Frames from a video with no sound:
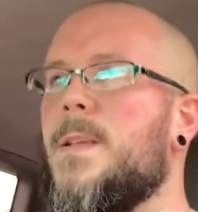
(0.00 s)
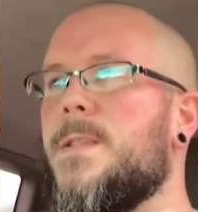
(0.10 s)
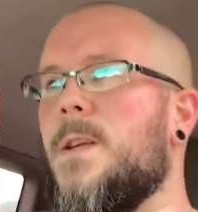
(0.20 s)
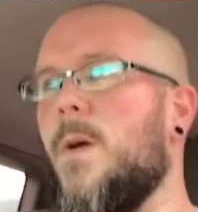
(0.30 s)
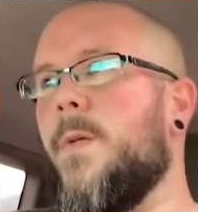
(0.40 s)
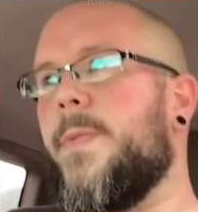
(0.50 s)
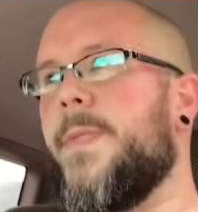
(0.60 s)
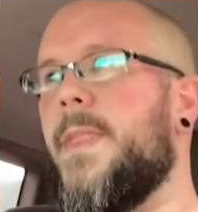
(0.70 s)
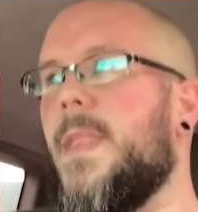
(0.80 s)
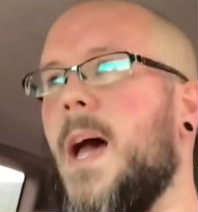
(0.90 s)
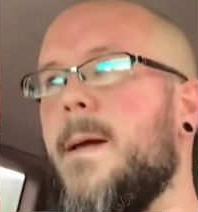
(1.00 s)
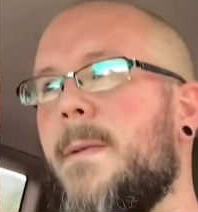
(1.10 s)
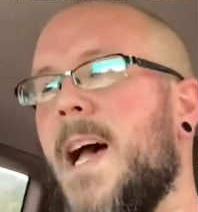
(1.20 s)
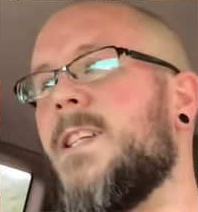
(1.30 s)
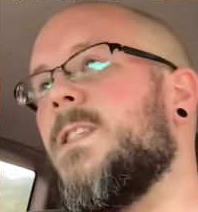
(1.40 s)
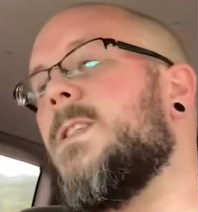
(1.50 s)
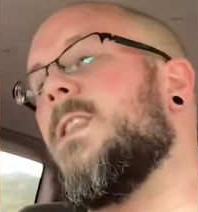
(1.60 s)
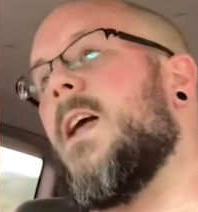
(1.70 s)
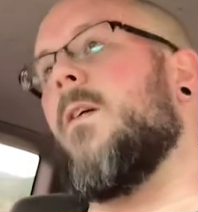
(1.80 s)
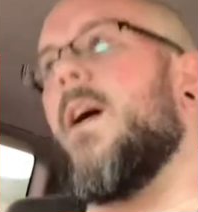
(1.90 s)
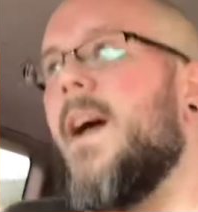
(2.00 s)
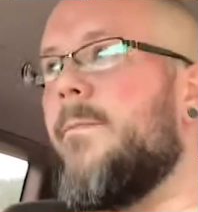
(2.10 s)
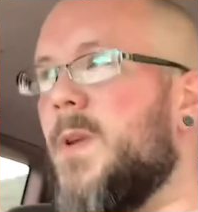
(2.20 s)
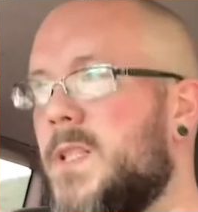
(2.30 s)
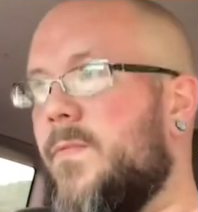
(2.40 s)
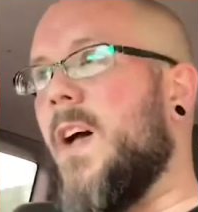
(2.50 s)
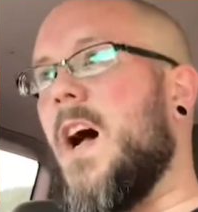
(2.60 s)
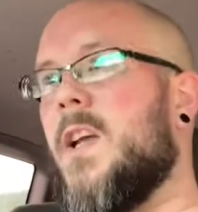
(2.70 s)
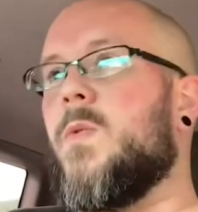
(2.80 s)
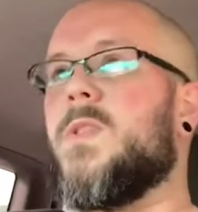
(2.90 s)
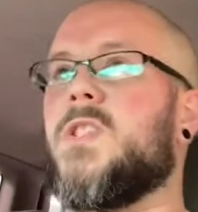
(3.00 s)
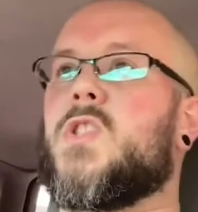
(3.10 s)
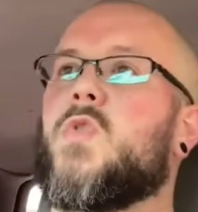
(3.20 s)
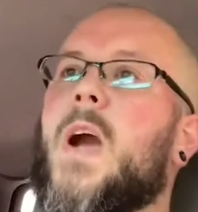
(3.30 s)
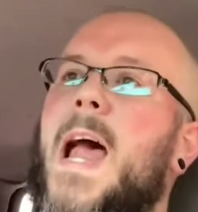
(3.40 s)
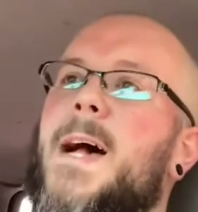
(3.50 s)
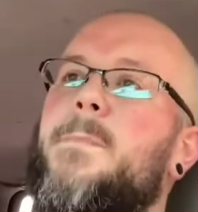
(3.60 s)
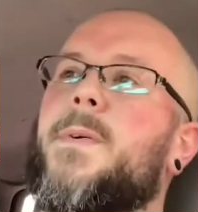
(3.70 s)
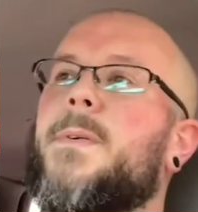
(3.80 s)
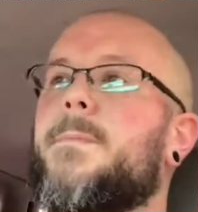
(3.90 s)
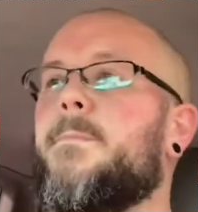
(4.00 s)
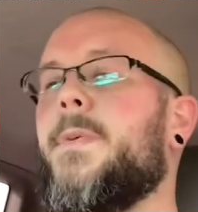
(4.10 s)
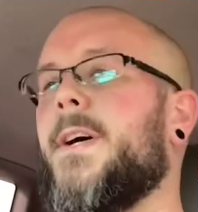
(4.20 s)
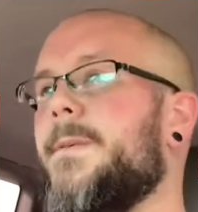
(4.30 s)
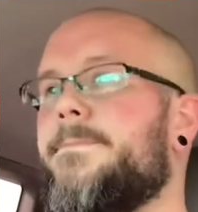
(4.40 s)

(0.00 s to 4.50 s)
So I imagine they don't have much value in scrap, but